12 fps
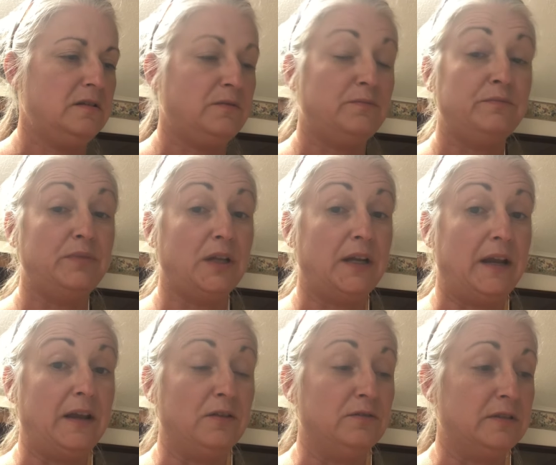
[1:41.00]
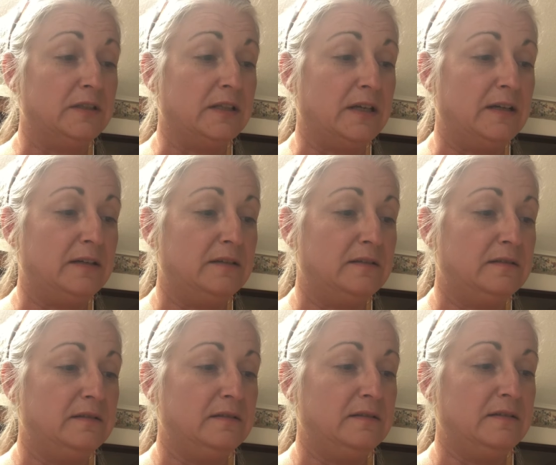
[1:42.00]
Bloodhound is like,
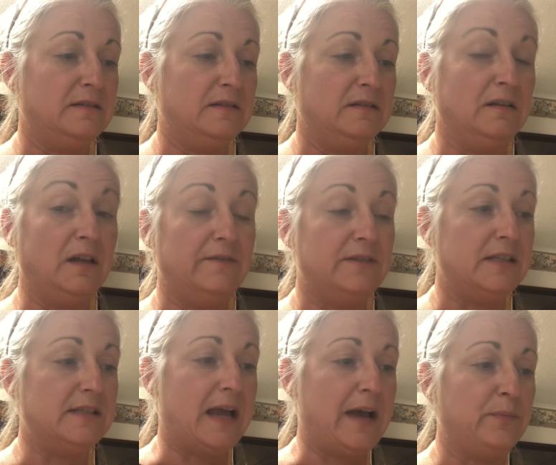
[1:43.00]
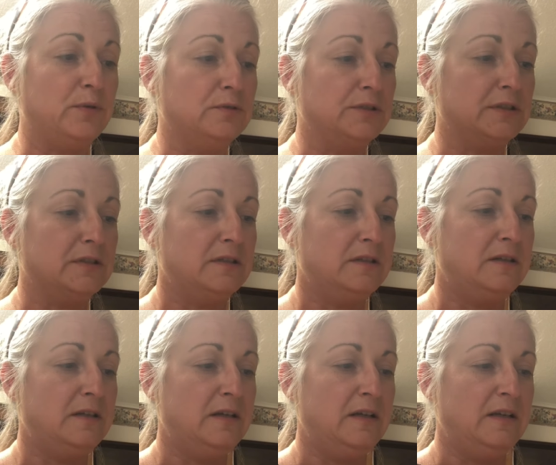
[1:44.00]
loves these apples.
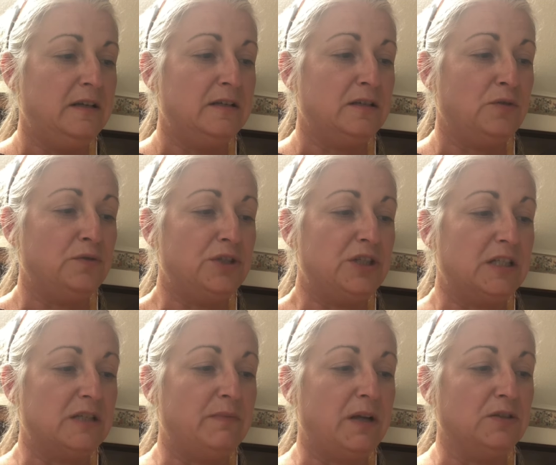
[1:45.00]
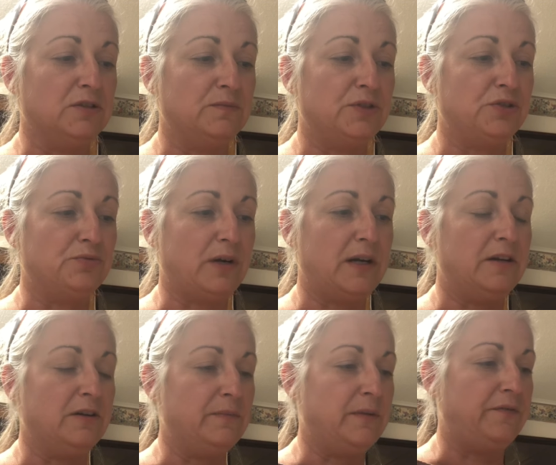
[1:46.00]
So when she smells them, she's right here
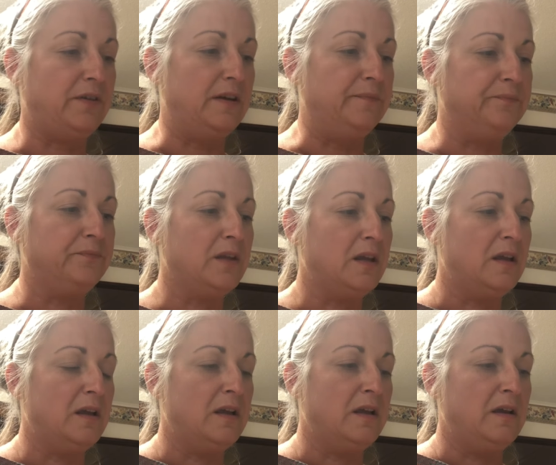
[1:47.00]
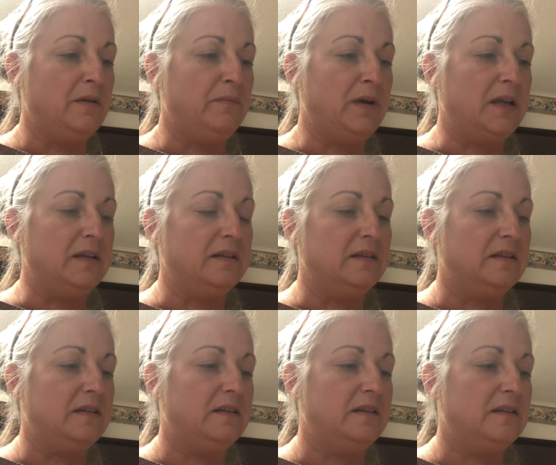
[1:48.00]
at my feet. But
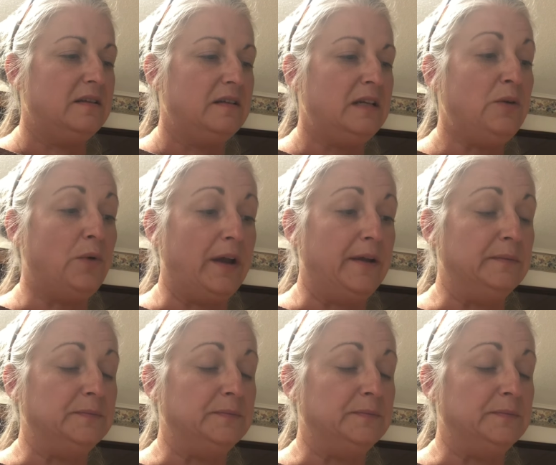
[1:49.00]
anyway,